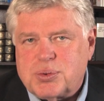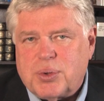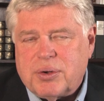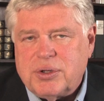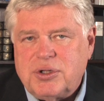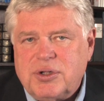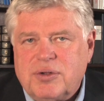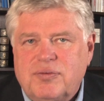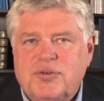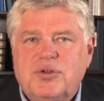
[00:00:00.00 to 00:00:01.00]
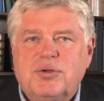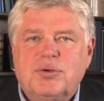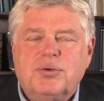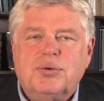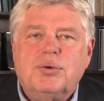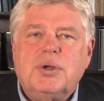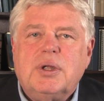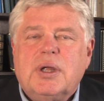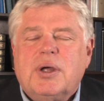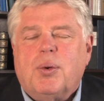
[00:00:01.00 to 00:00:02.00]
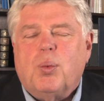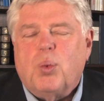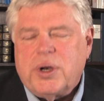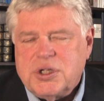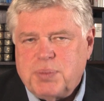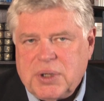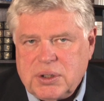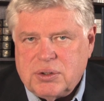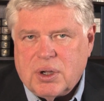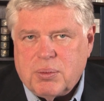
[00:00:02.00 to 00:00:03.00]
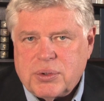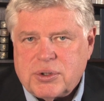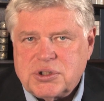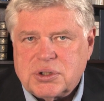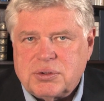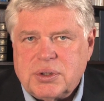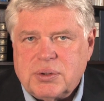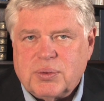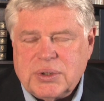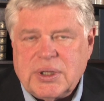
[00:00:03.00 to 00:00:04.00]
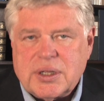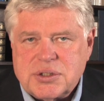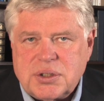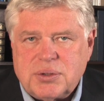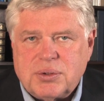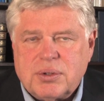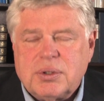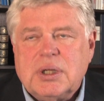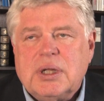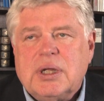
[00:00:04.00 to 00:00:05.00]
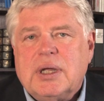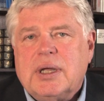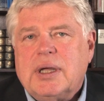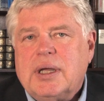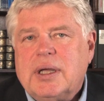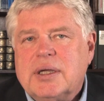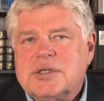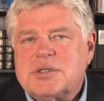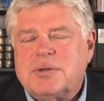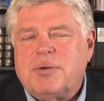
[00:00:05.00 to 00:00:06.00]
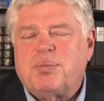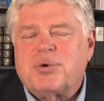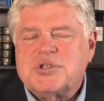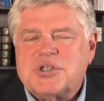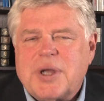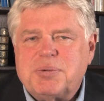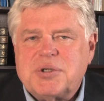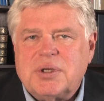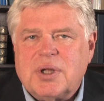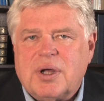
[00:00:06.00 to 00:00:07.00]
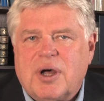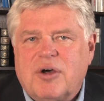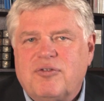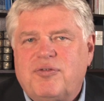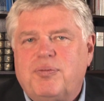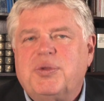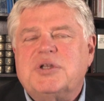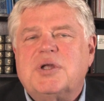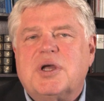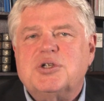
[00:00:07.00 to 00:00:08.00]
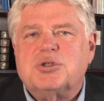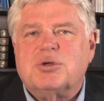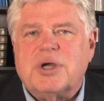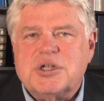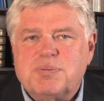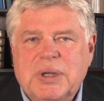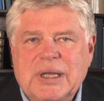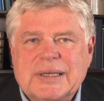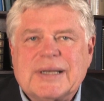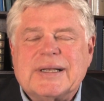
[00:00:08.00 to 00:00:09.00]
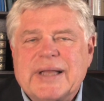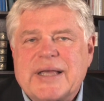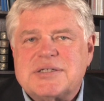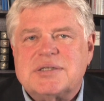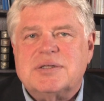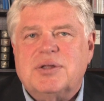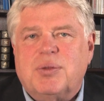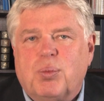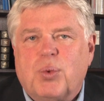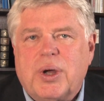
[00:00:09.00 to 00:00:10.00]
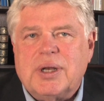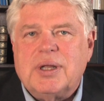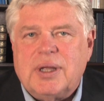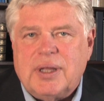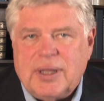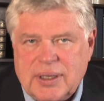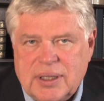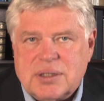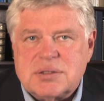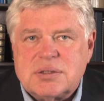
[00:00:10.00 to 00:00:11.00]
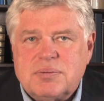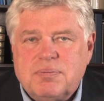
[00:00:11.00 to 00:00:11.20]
relative to what is being done with our children with Down syndrome is perception of potential as being less than what it is.